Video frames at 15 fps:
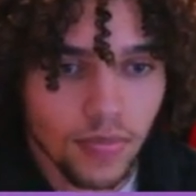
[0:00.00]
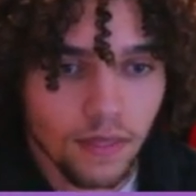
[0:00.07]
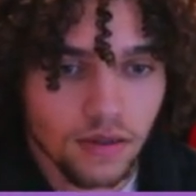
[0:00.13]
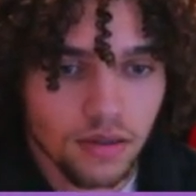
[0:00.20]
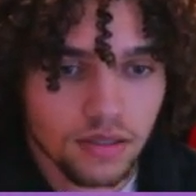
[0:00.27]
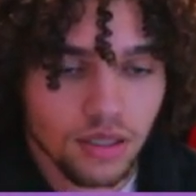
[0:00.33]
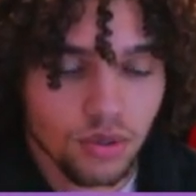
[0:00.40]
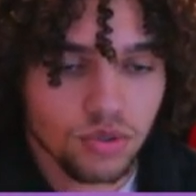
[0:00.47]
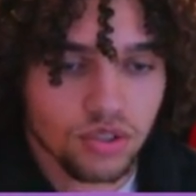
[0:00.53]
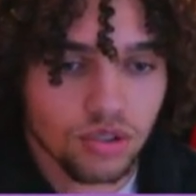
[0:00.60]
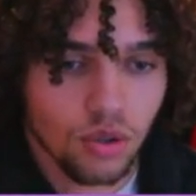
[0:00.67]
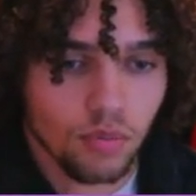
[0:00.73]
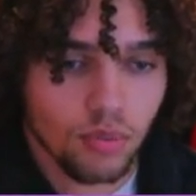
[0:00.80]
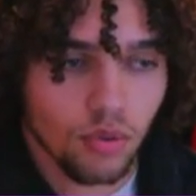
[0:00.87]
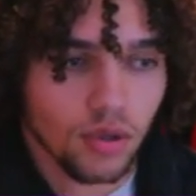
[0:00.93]
Because then we just
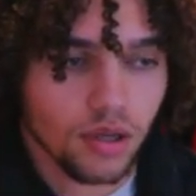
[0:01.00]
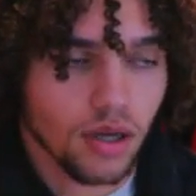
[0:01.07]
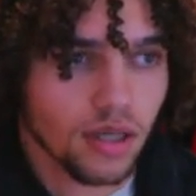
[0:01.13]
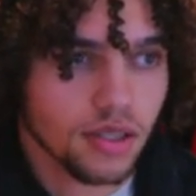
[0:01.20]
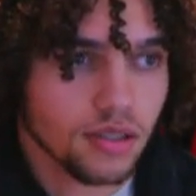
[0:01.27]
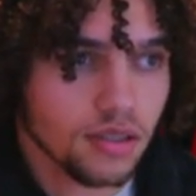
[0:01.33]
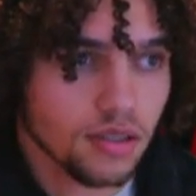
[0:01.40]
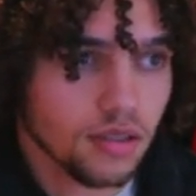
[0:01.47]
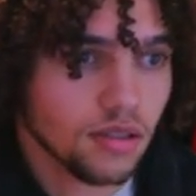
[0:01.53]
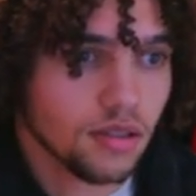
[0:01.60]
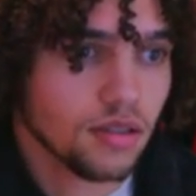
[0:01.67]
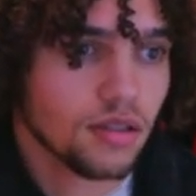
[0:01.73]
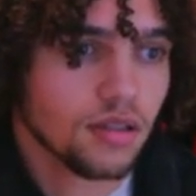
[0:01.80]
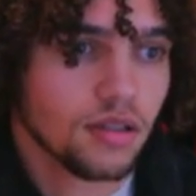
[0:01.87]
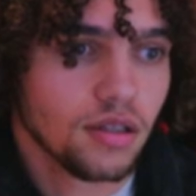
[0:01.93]
go Porygon
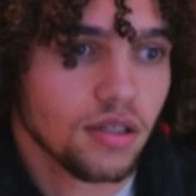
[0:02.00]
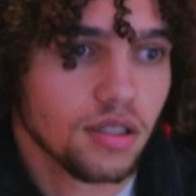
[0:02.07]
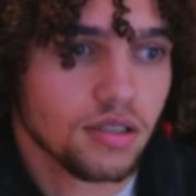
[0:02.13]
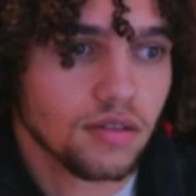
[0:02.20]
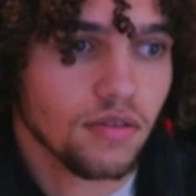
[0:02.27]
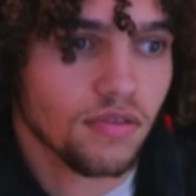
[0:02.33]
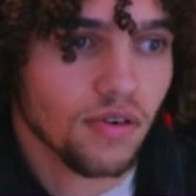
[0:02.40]
and